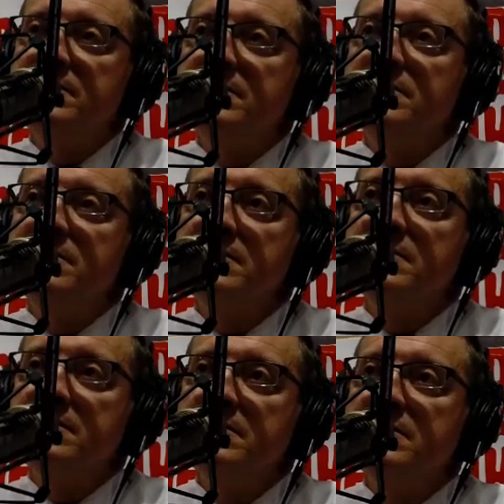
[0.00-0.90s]
There are
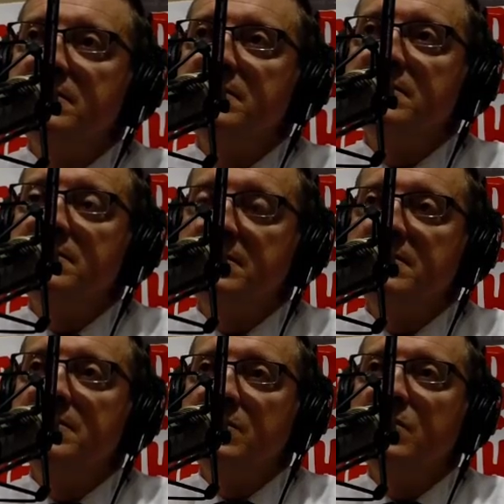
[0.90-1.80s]
other people
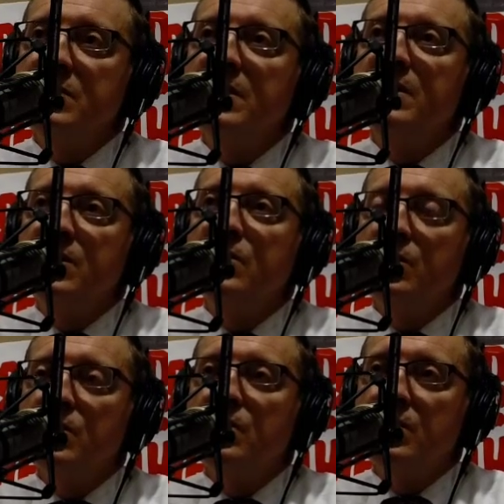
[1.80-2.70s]
in the same
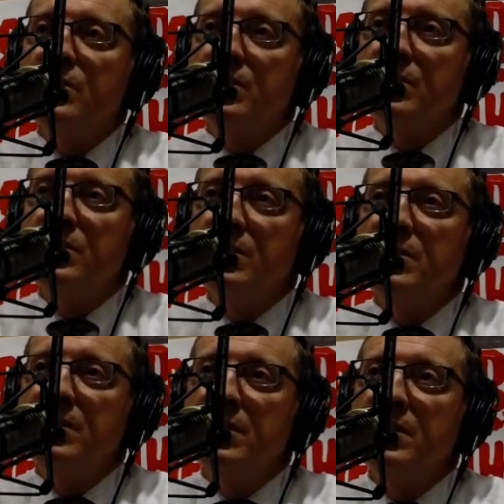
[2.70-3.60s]
game who are not
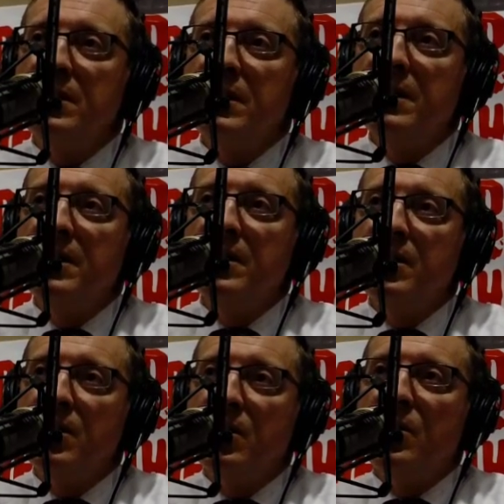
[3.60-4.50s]
maybe
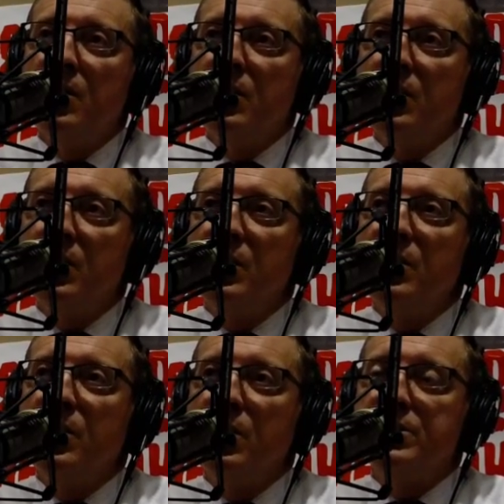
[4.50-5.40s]
doing all these
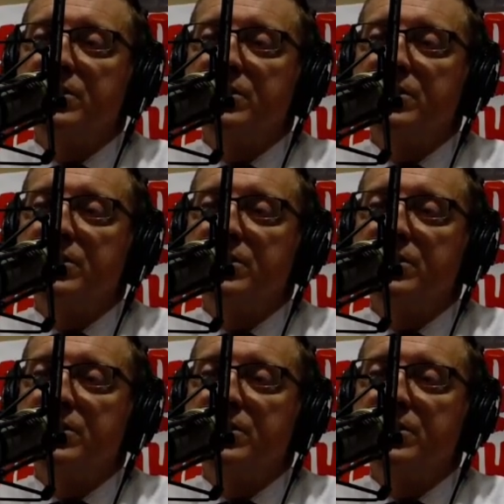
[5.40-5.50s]
added-on fees.